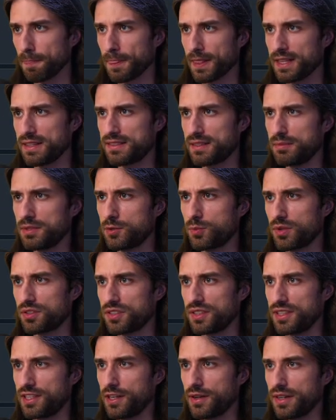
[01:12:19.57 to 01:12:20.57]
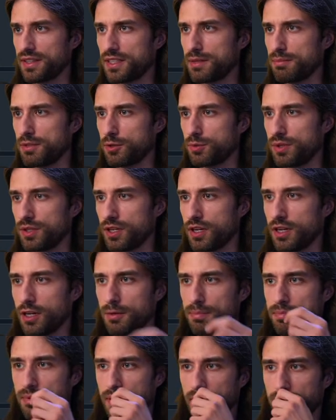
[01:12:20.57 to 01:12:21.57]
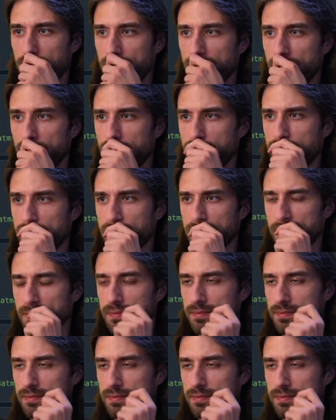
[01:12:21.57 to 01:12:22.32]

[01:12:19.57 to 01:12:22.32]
It seems it was iterating between up and down.